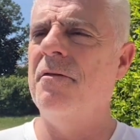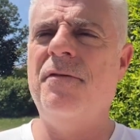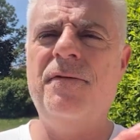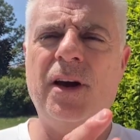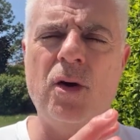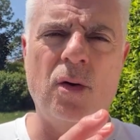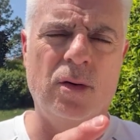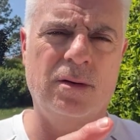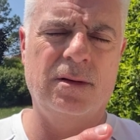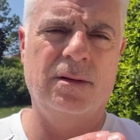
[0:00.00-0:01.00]

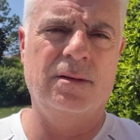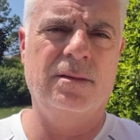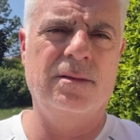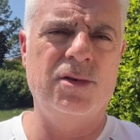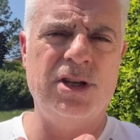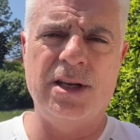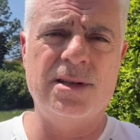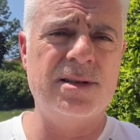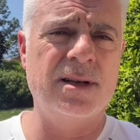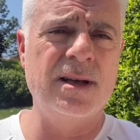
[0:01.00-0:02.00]
fickle
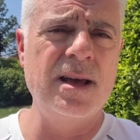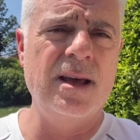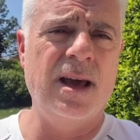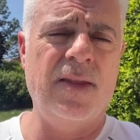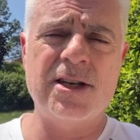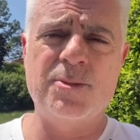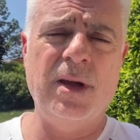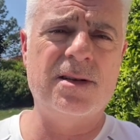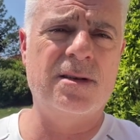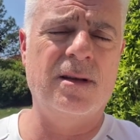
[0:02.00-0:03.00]
Jesus, and that
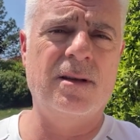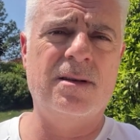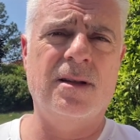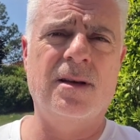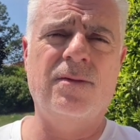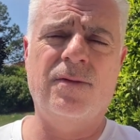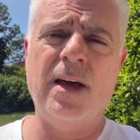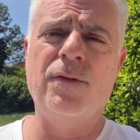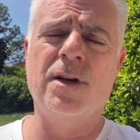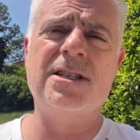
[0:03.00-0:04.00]
speaks to the
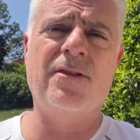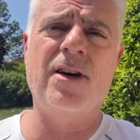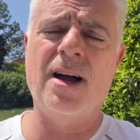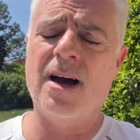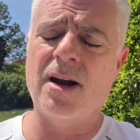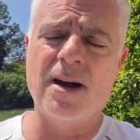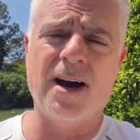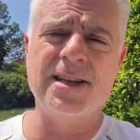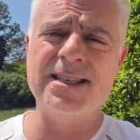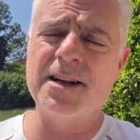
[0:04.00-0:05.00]
faithfulness of our God. Our
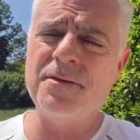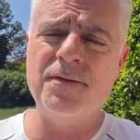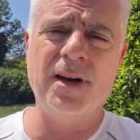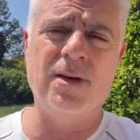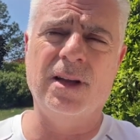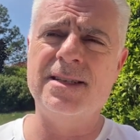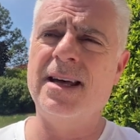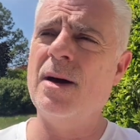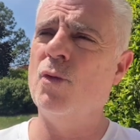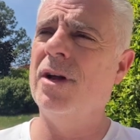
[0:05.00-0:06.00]
God is not fickle. He's
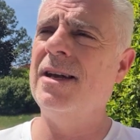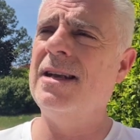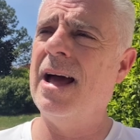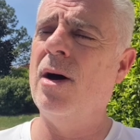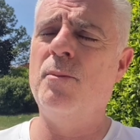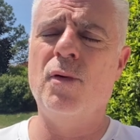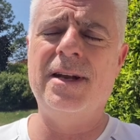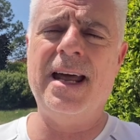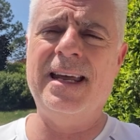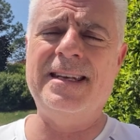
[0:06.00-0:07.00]
not up
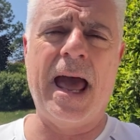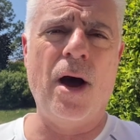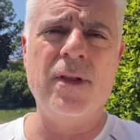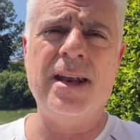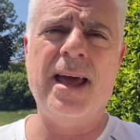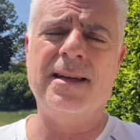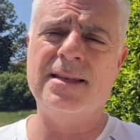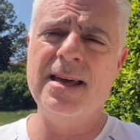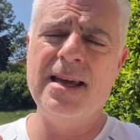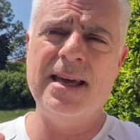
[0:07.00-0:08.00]
one day and down the
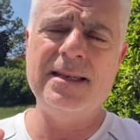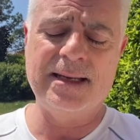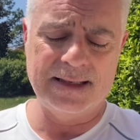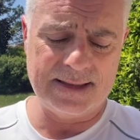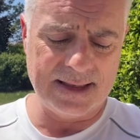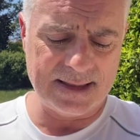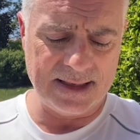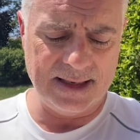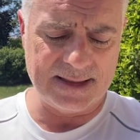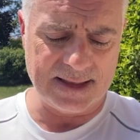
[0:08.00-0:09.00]
next. He's
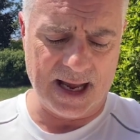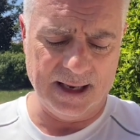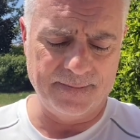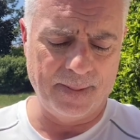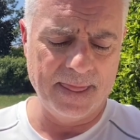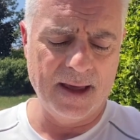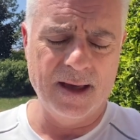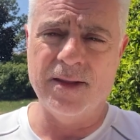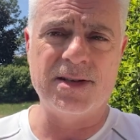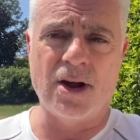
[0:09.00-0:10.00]
consistent. He's solid.
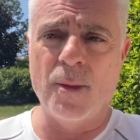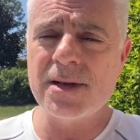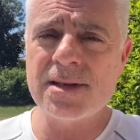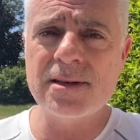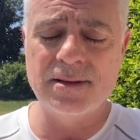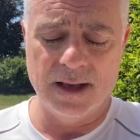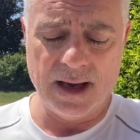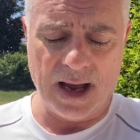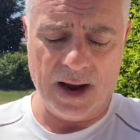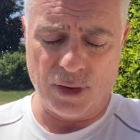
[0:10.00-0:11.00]
The psalmist,
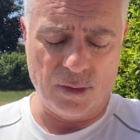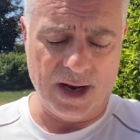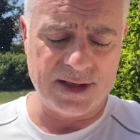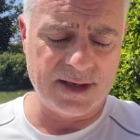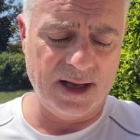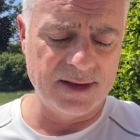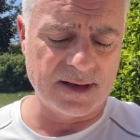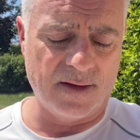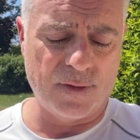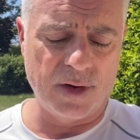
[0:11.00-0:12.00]
I've already read it to you in
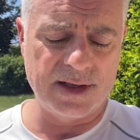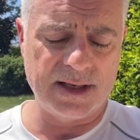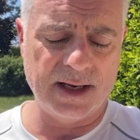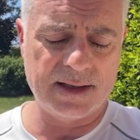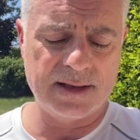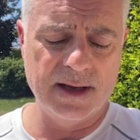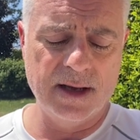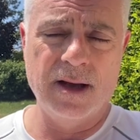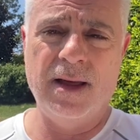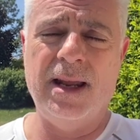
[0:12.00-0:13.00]
Psalm 46,
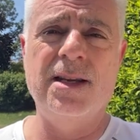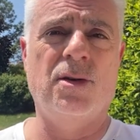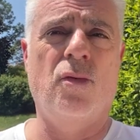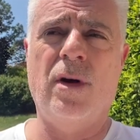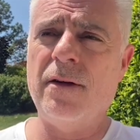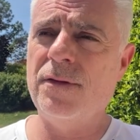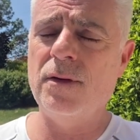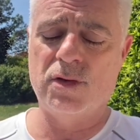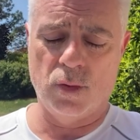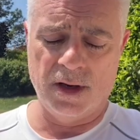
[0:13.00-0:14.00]
that he's a
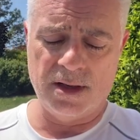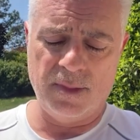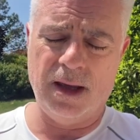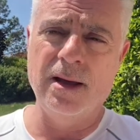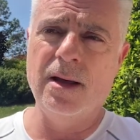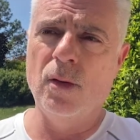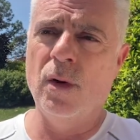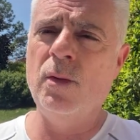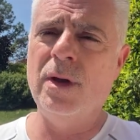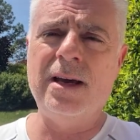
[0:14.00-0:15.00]
refuge, one
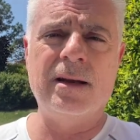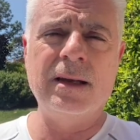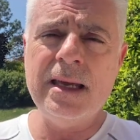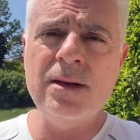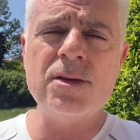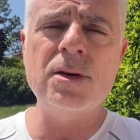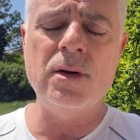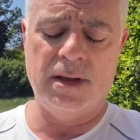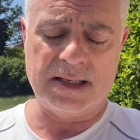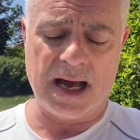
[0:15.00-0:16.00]
we cling
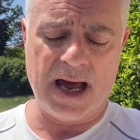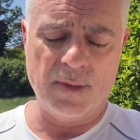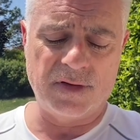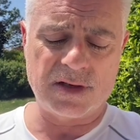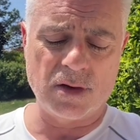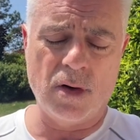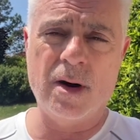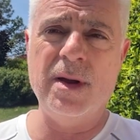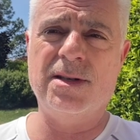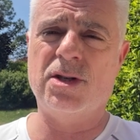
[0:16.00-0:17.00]
to in the time of
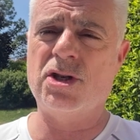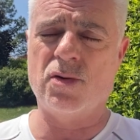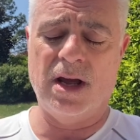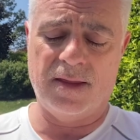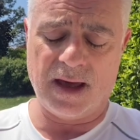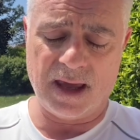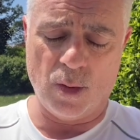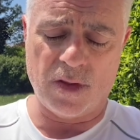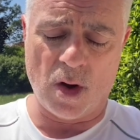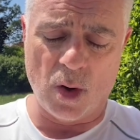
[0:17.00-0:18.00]
storm. He's a strength that can
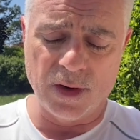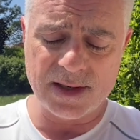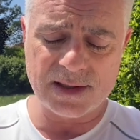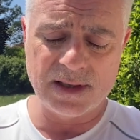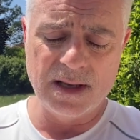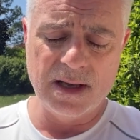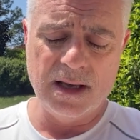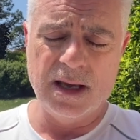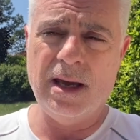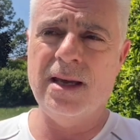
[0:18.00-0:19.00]
withhold us.
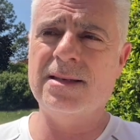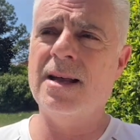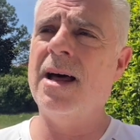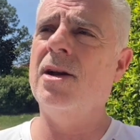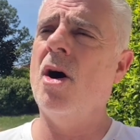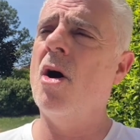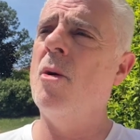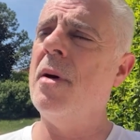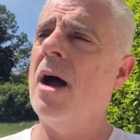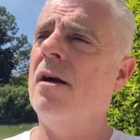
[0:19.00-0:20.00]
He's not an
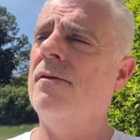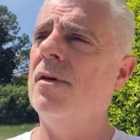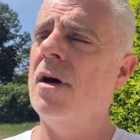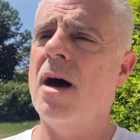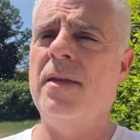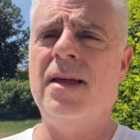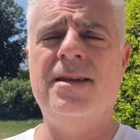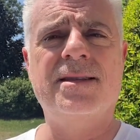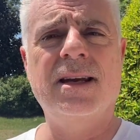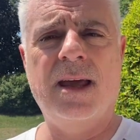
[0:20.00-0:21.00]
all-powerful God that
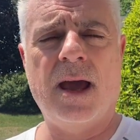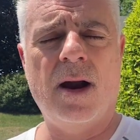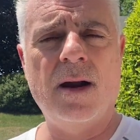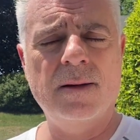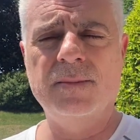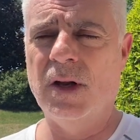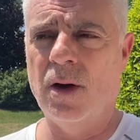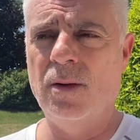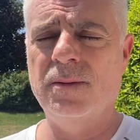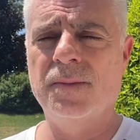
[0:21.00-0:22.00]
doesn't care,
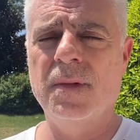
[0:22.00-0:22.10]
no.